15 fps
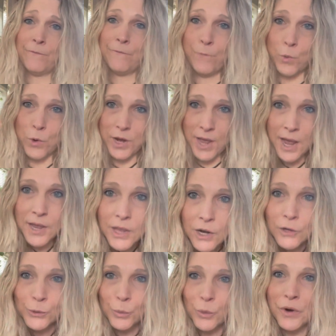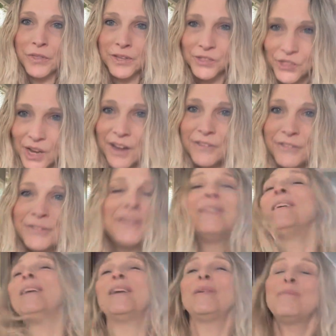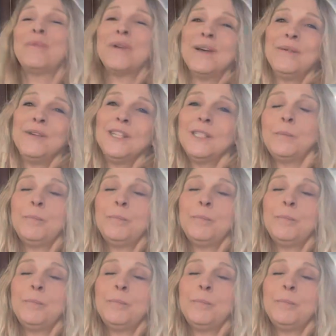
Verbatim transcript: 48 years worth of stuff, but